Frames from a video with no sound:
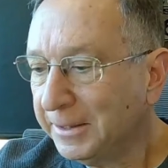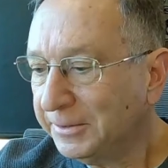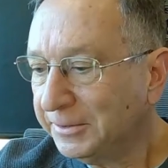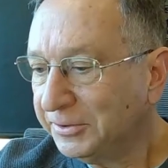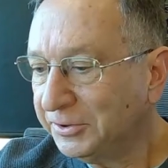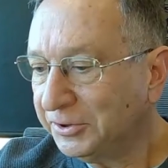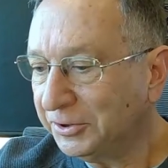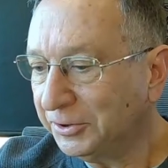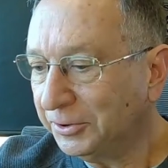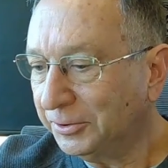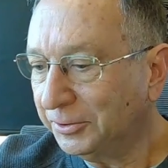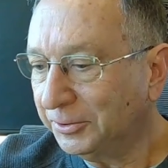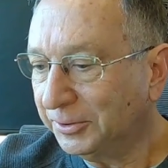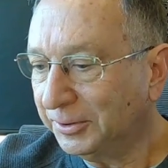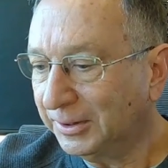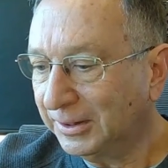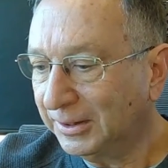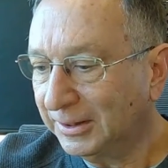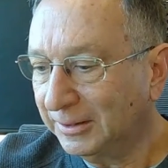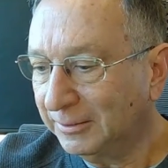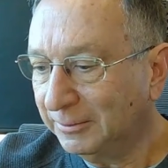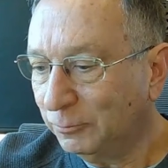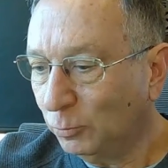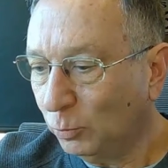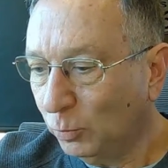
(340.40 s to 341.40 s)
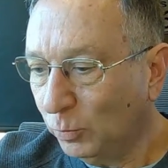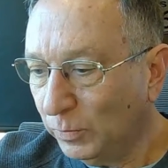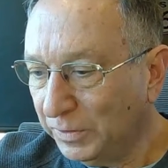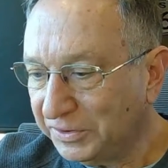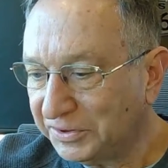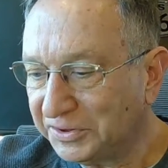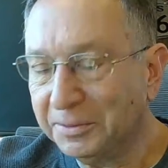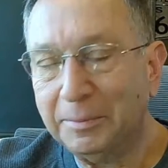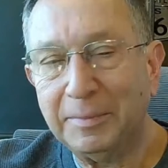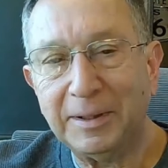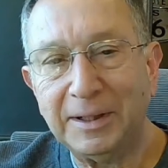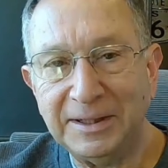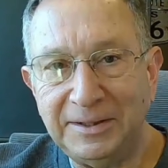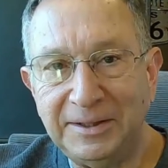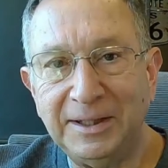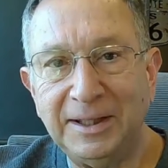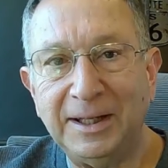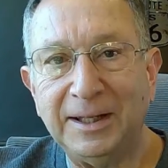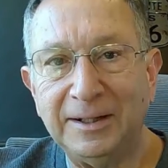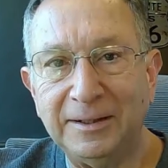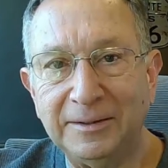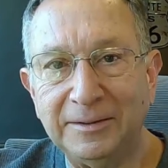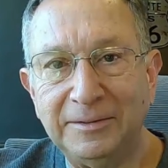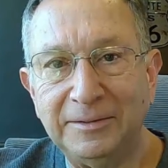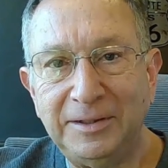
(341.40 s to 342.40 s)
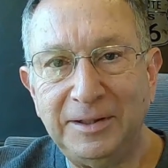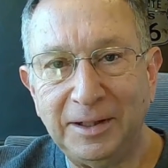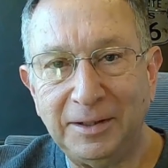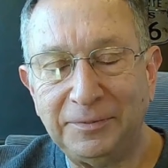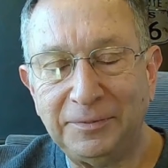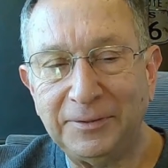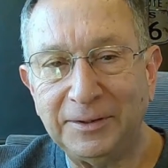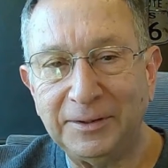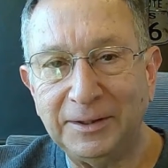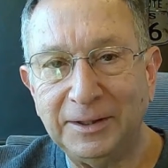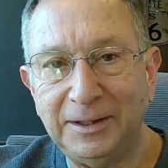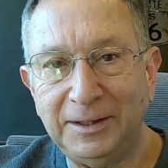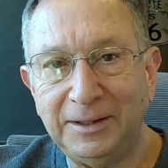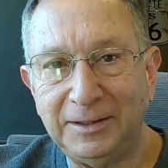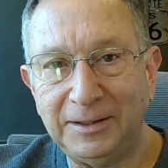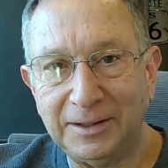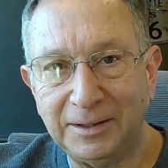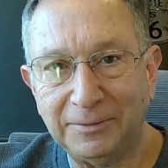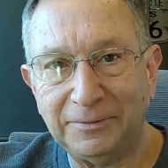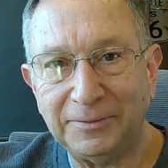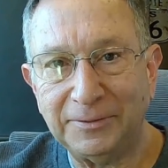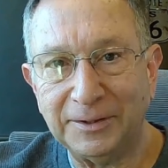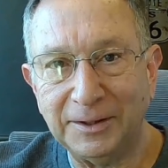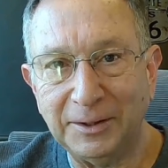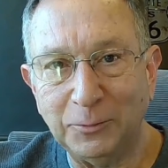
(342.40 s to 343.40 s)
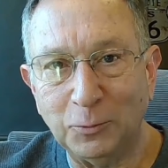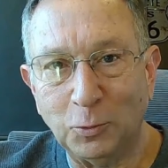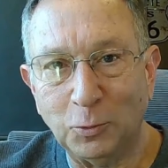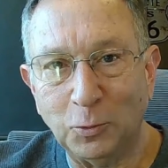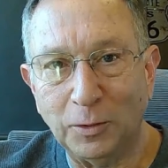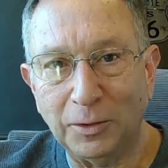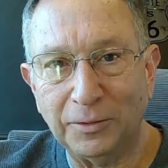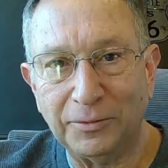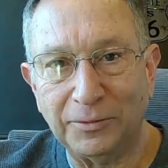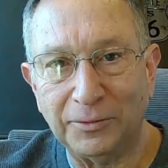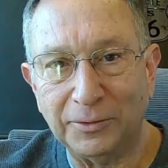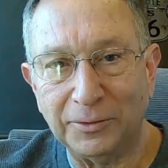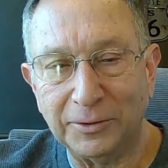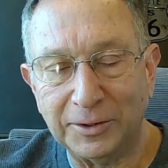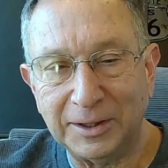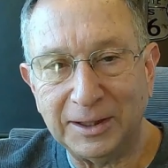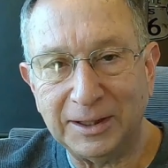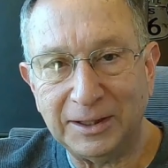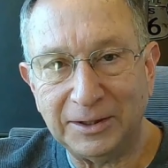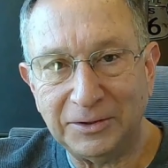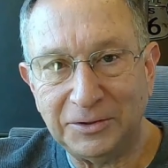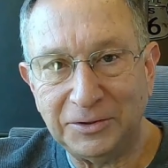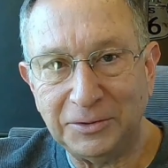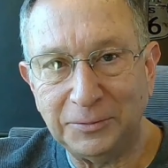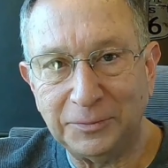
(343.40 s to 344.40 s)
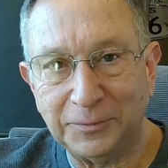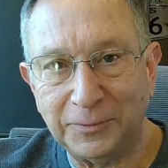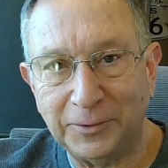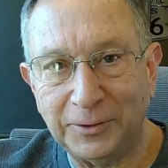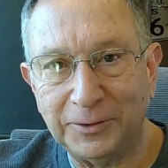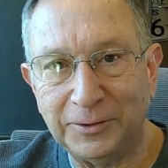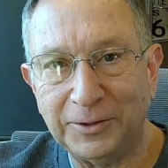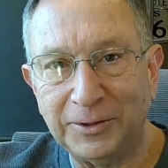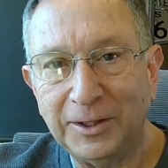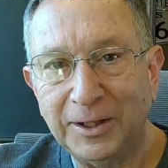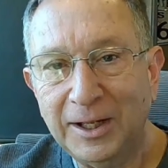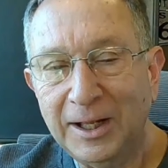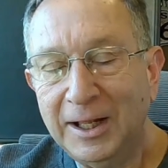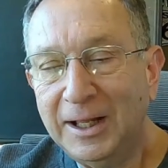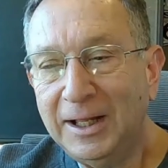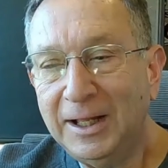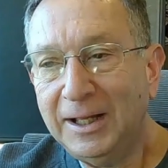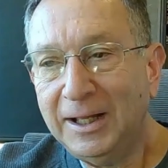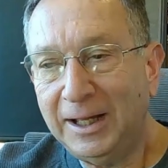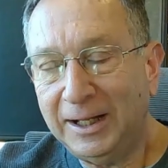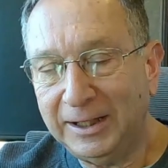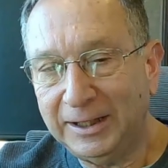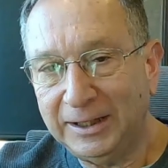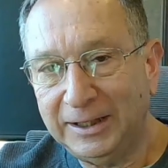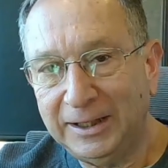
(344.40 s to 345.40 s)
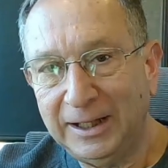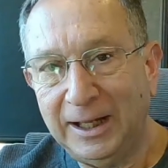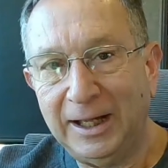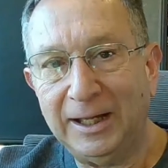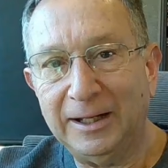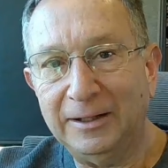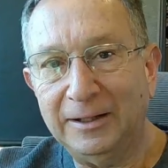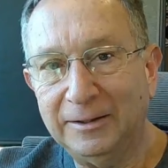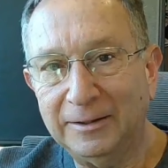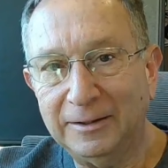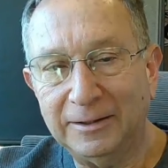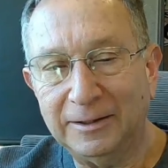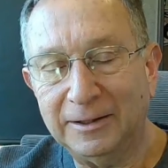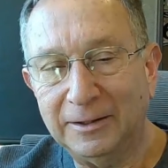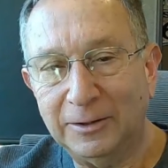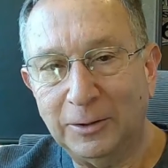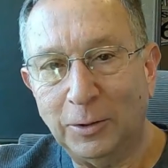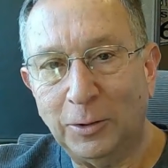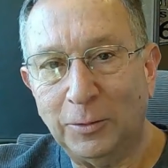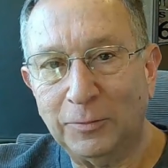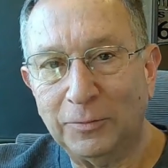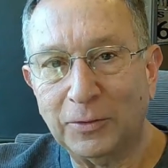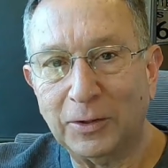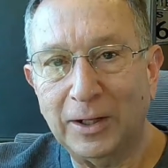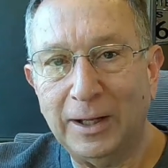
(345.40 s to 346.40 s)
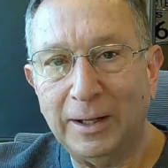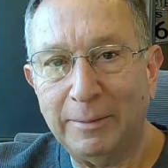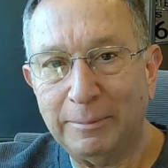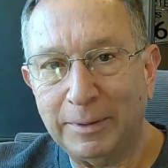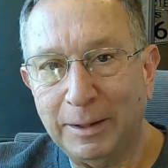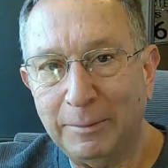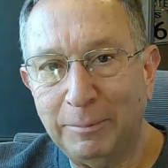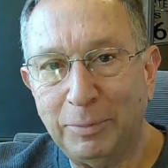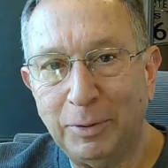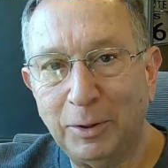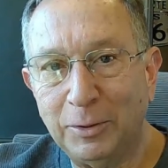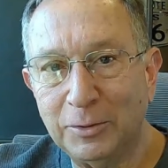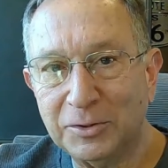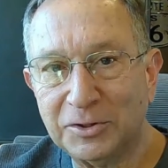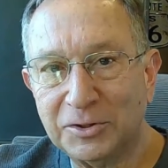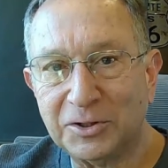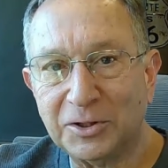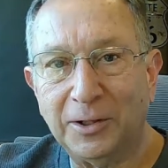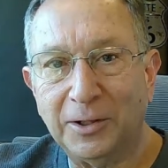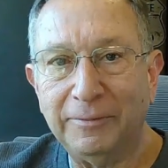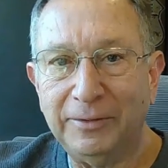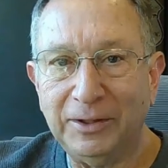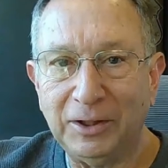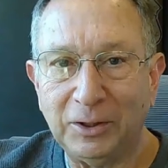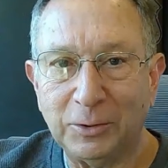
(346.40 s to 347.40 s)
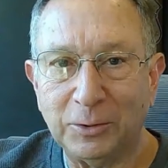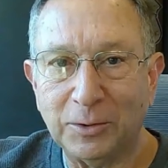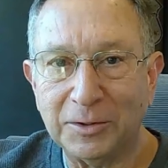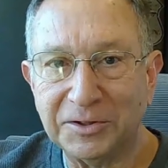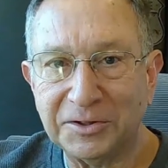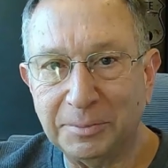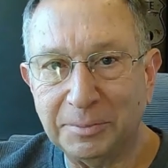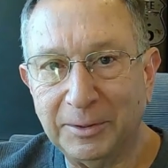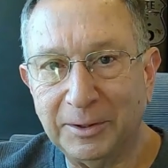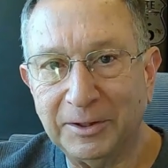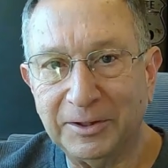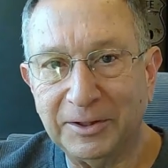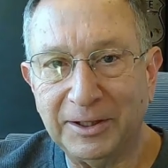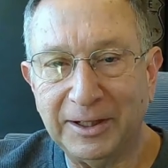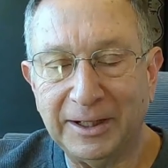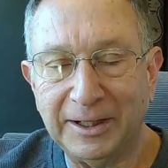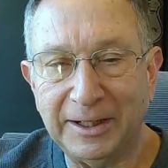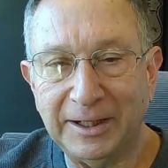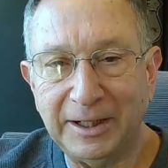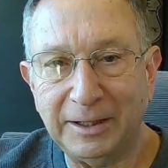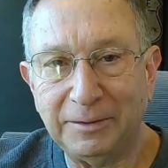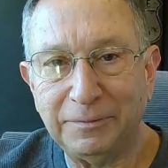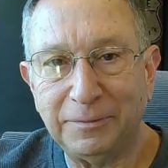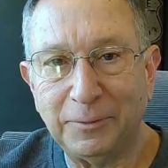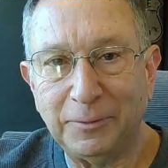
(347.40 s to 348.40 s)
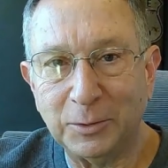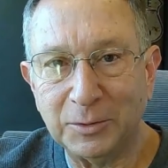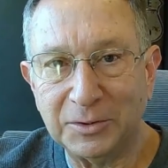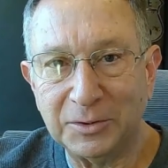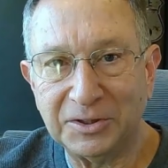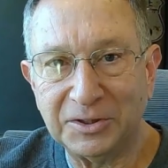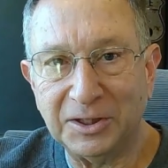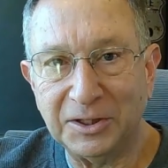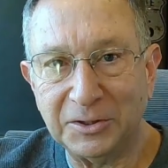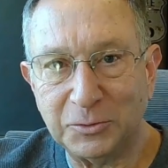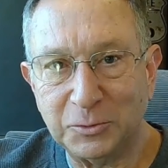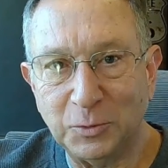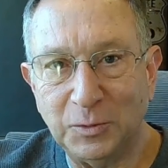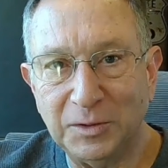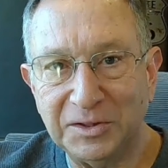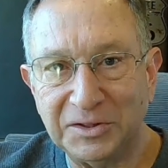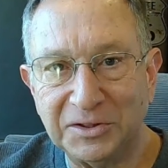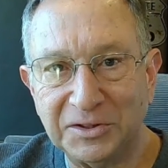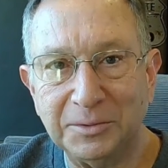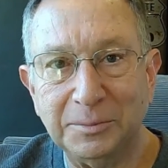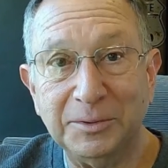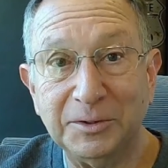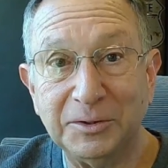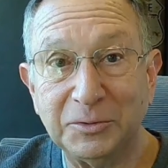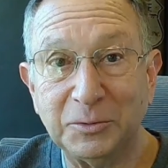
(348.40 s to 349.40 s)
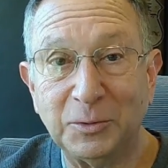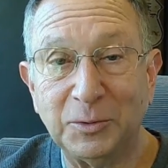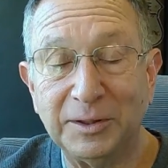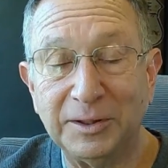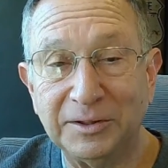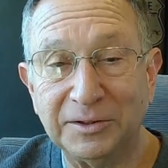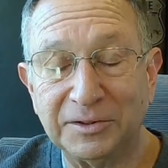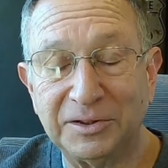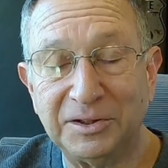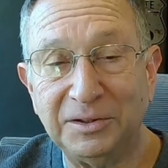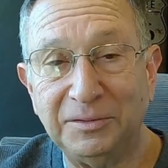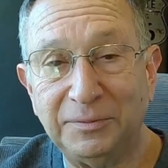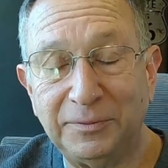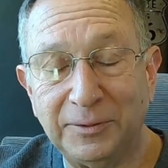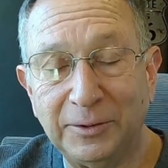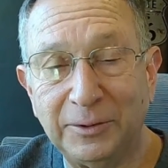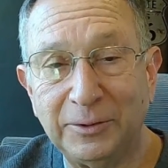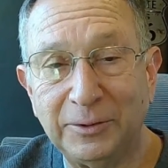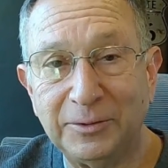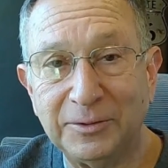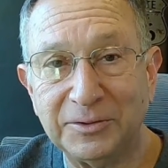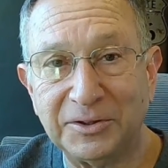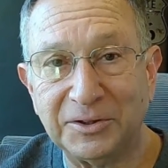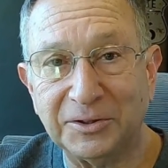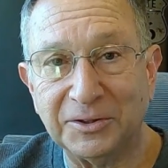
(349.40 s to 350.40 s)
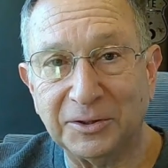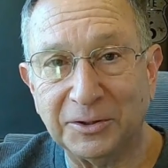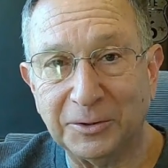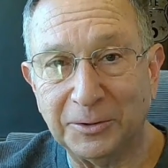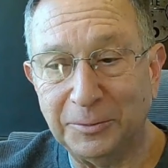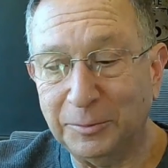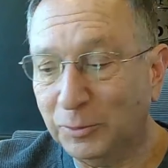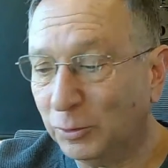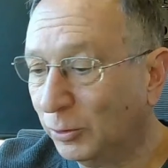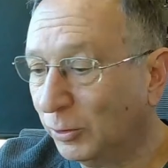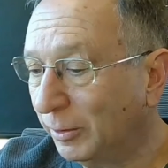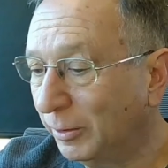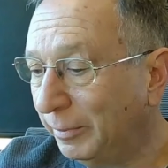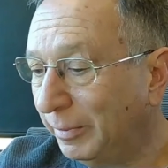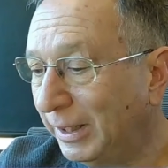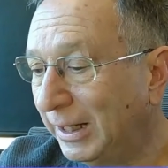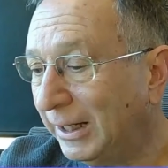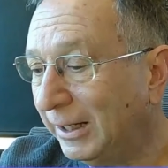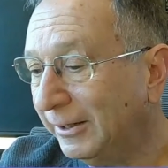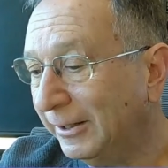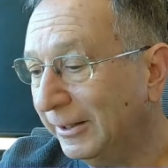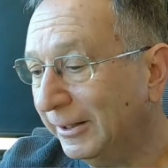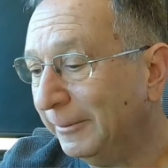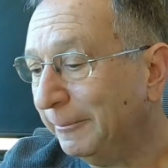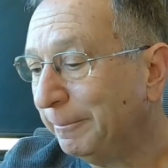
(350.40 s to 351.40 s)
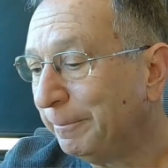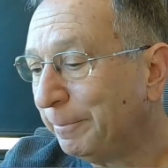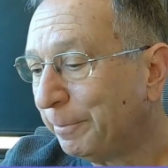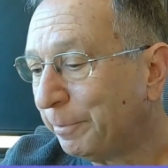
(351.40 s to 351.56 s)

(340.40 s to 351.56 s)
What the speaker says: So Wisdom, Montana, definitely worth looking into further. And again, over at my post, rvcrossamerica.net/wisdom is where you'll see photos and learn more about it.